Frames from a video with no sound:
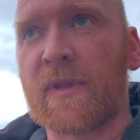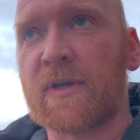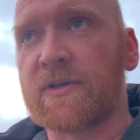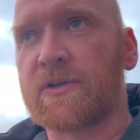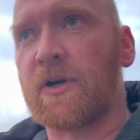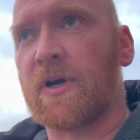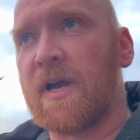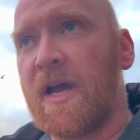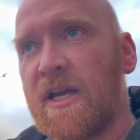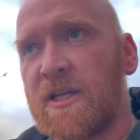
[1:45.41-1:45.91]

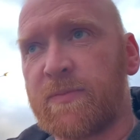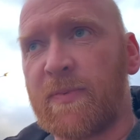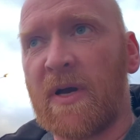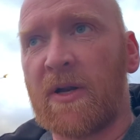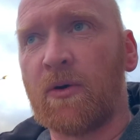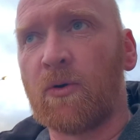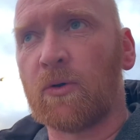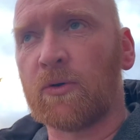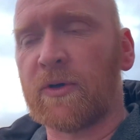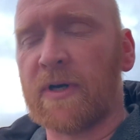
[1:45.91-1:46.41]
Sorry, hinge pin
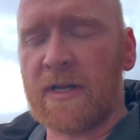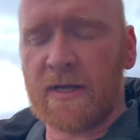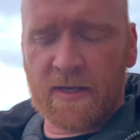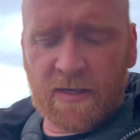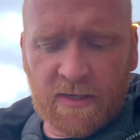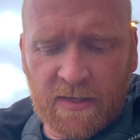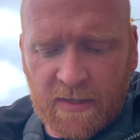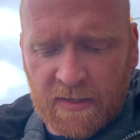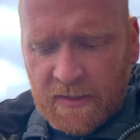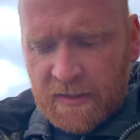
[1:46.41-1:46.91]
holder
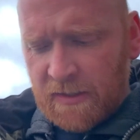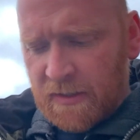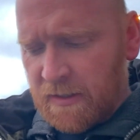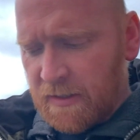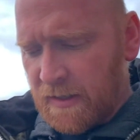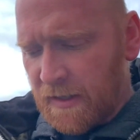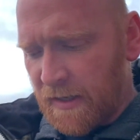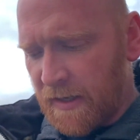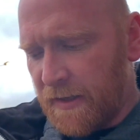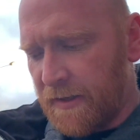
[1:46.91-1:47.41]

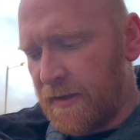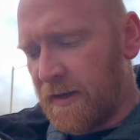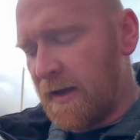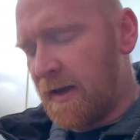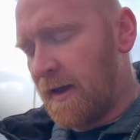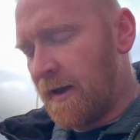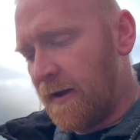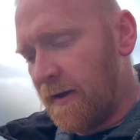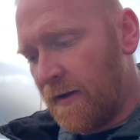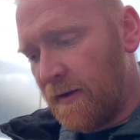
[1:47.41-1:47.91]
on it. And